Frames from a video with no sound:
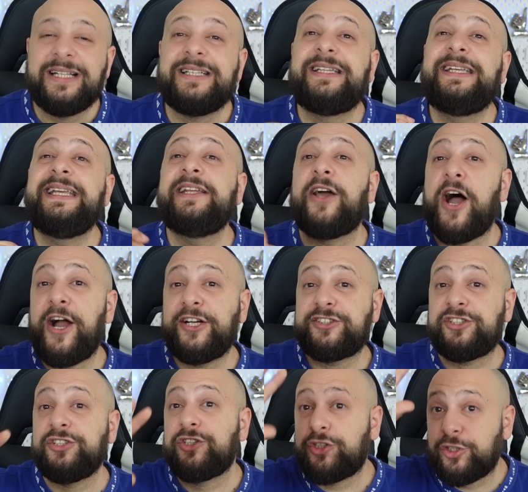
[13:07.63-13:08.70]
Dean
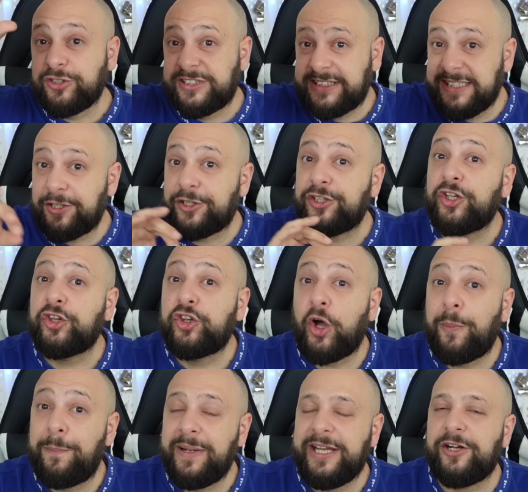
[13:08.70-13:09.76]
Huijsen, considered
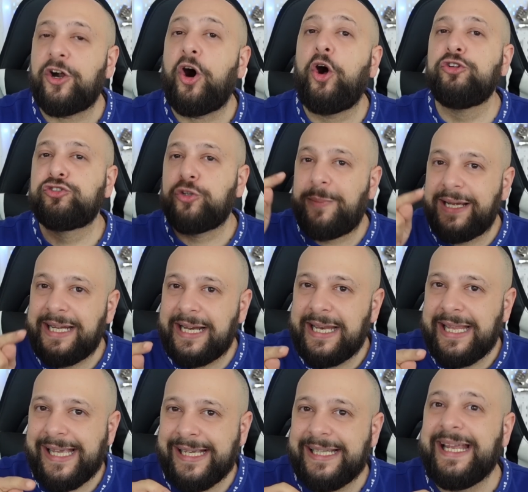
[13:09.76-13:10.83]
top player also by
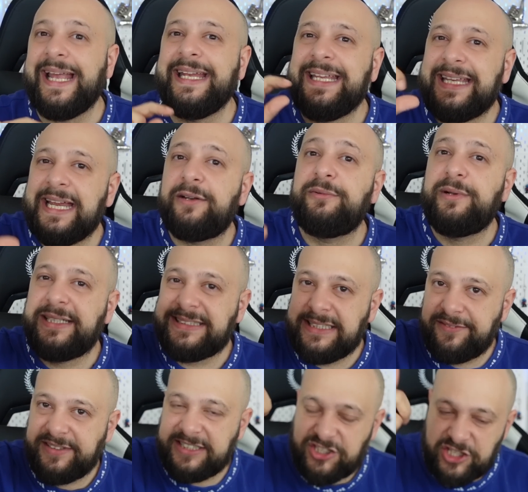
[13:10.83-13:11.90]
Allegri, and he can
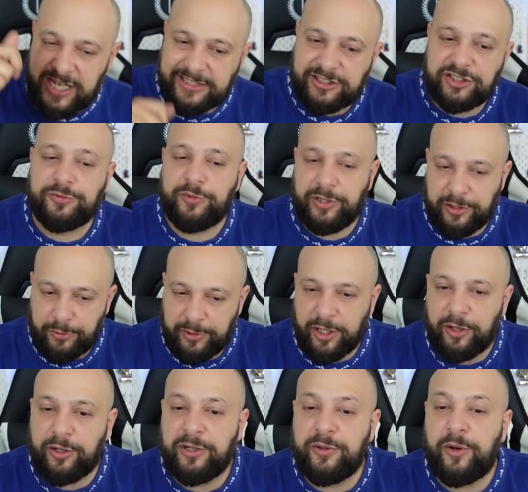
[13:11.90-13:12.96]
receive his chances. We
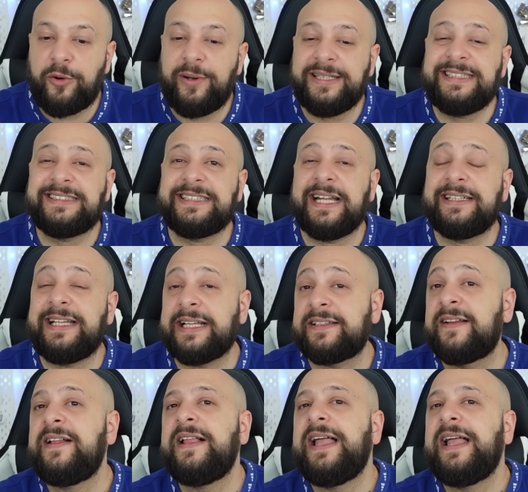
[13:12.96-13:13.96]
already said that.